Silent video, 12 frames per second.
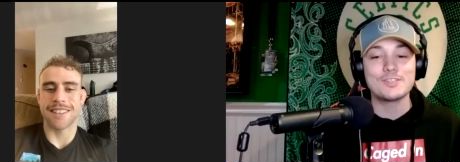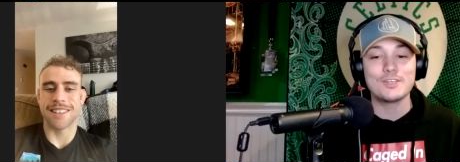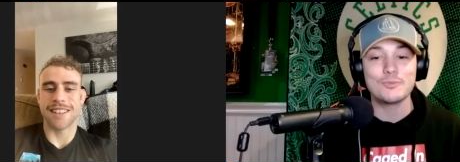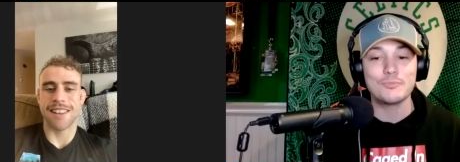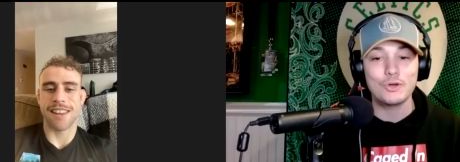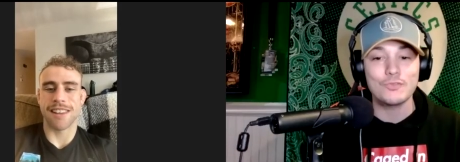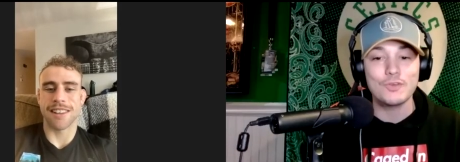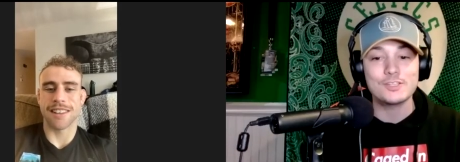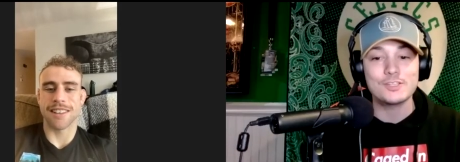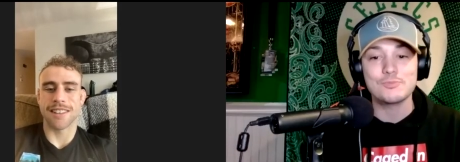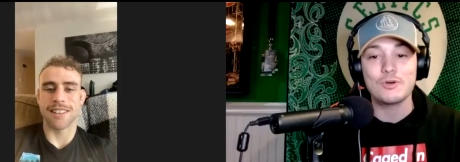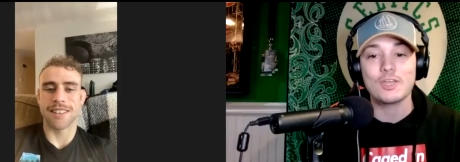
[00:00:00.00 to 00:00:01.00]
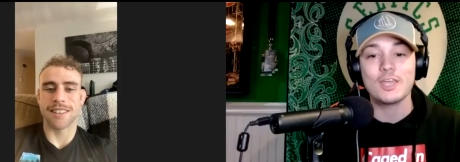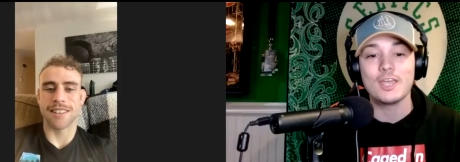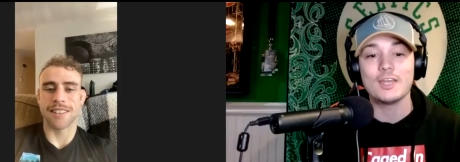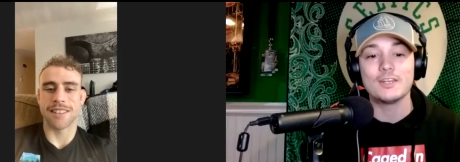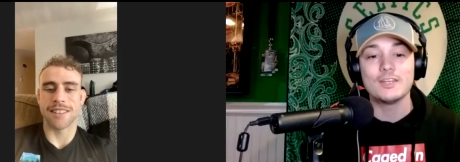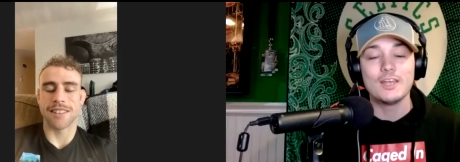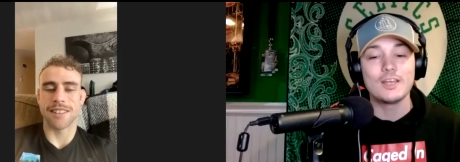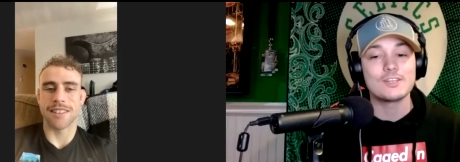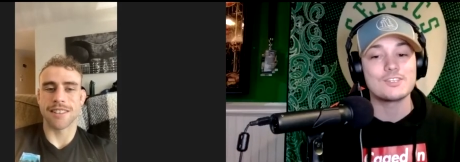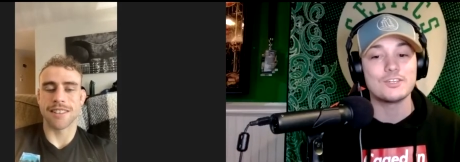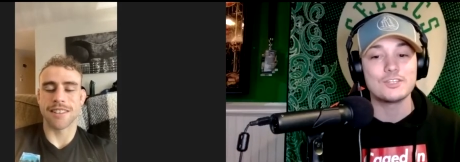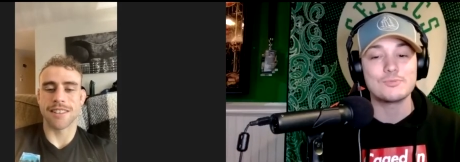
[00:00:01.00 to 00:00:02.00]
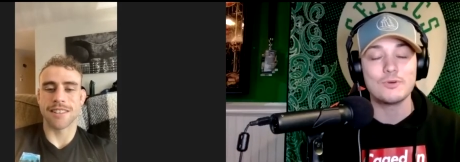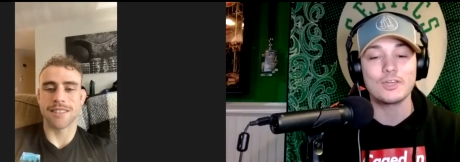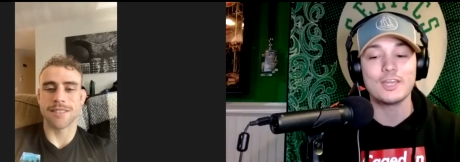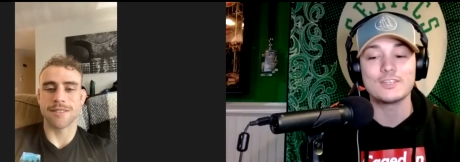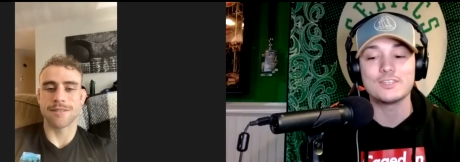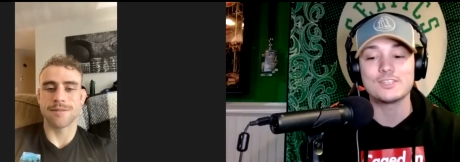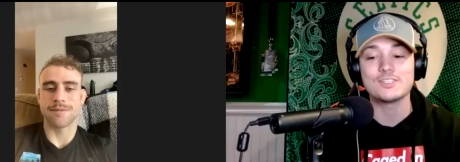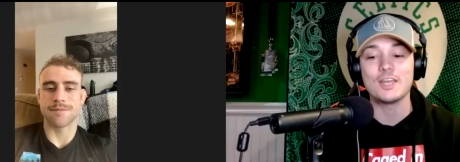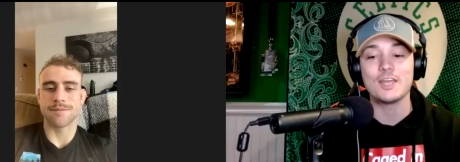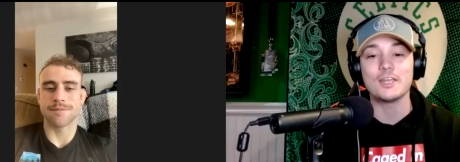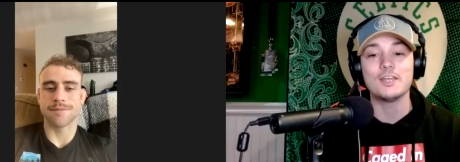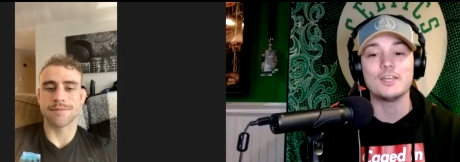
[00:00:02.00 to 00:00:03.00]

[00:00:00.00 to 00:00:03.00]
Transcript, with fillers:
Speaker 1: that you're born and raised in Spokane, still in Spokane to this day.